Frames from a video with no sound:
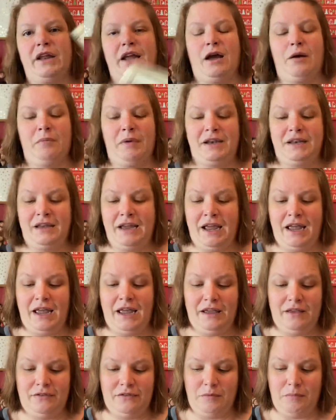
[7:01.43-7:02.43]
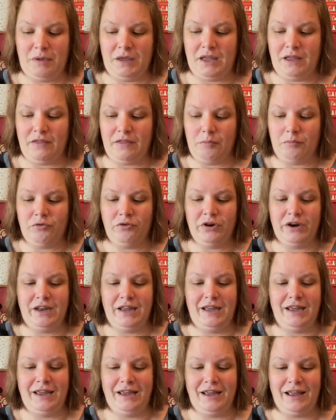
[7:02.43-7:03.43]
out my days and making them
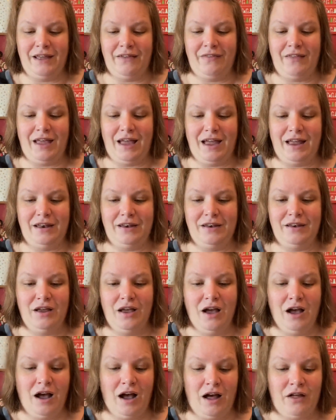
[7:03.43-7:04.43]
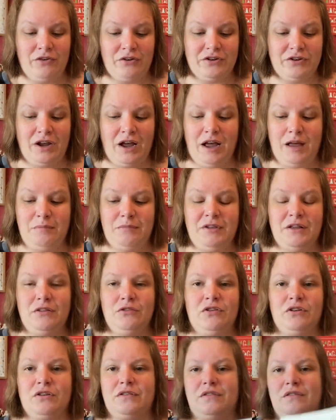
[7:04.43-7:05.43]
pretty. And then other times it
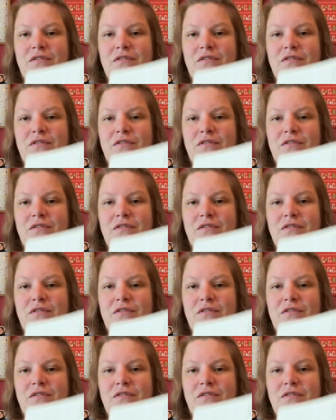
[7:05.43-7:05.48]
looks